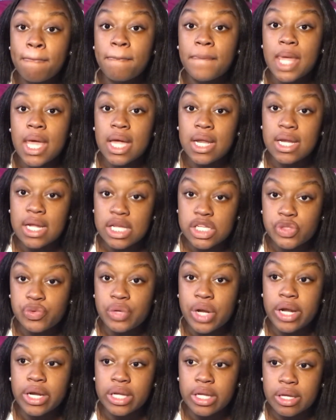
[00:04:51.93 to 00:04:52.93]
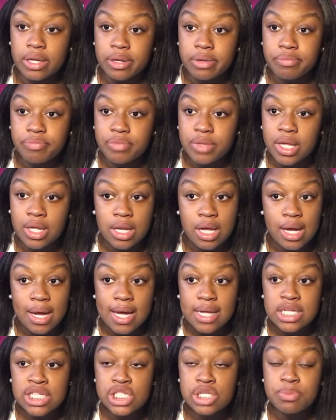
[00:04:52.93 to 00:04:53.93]
And that's what I did. And I got
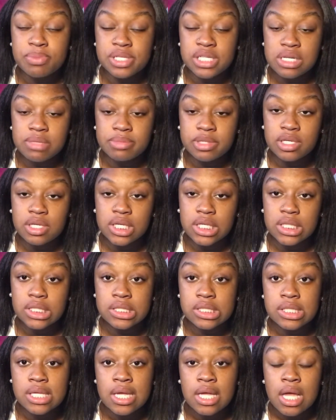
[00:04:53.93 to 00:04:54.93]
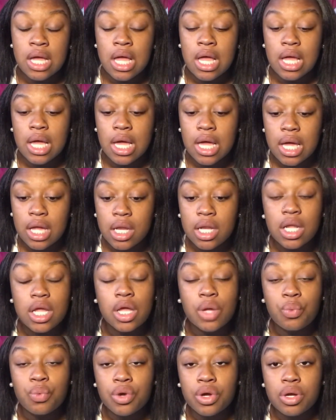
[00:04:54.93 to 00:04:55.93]
the super tampons, and it
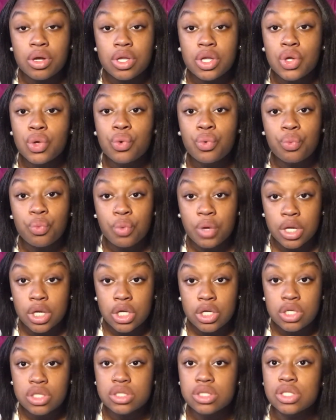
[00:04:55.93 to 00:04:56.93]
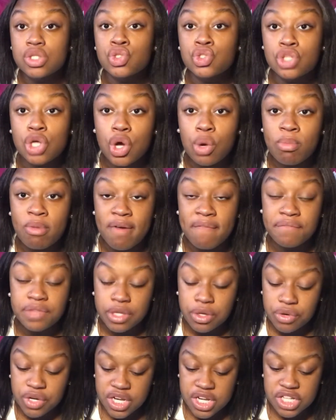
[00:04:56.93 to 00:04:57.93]
worked wonders. So my flow
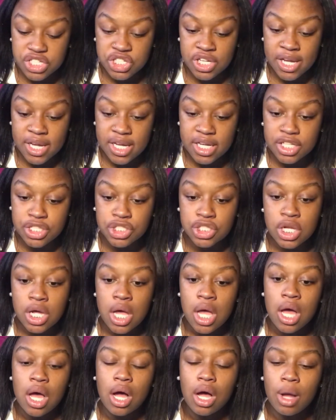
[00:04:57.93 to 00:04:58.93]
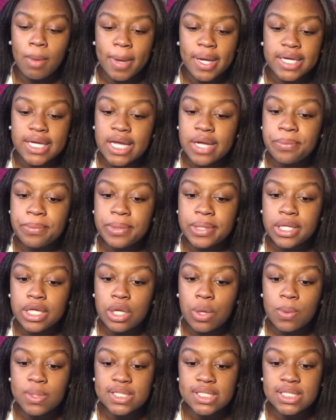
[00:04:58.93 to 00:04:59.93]
did change. I can't really go
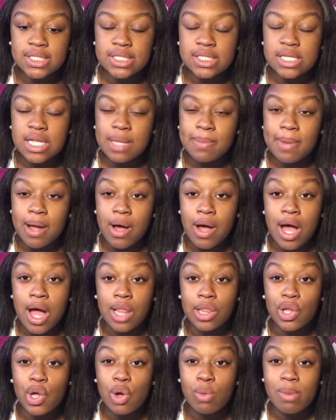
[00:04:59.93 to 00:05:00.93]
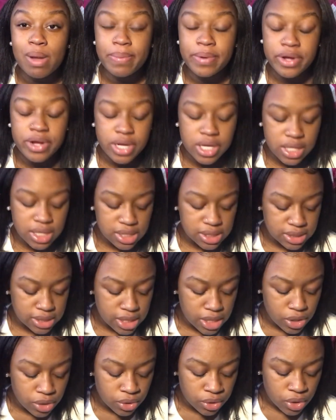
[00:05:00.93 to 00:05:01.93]
into detail about how long my period is
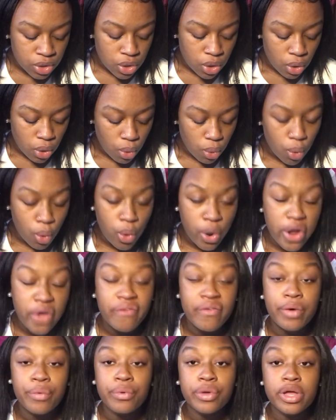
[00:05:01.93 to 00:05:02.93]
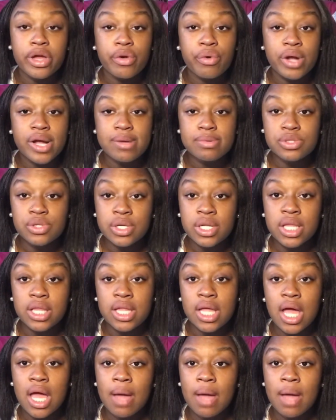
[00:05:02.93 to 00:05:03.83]
now, or if I will get cramps or anything.